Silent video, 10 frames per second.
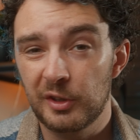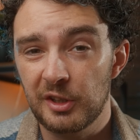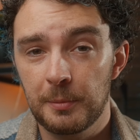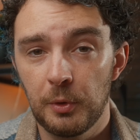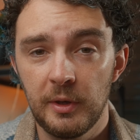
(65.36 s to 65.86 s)

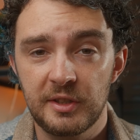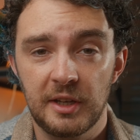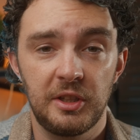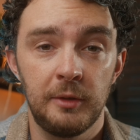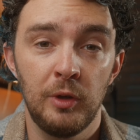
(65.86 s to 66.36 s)
example, it's
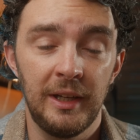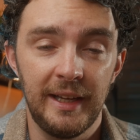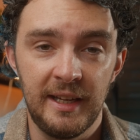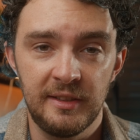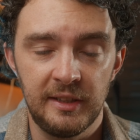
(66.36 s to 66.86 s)
actually really
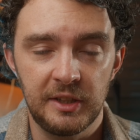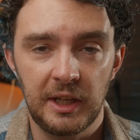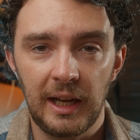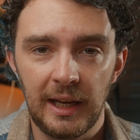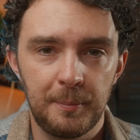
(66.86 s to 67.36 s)
easy to
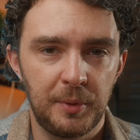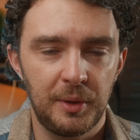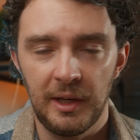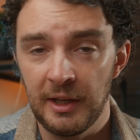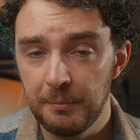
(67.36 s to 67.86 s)
clip
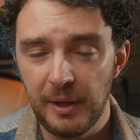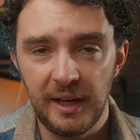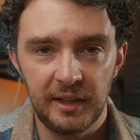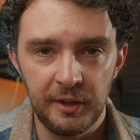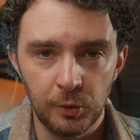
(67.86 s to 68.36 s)
and
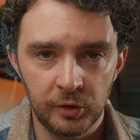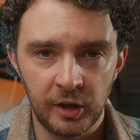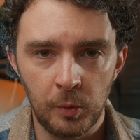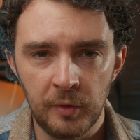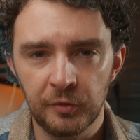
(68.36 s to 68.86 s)
peak the
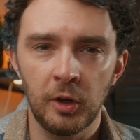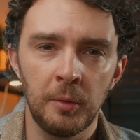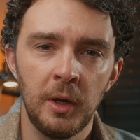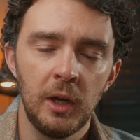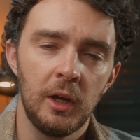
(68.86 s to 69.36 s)
audio with them.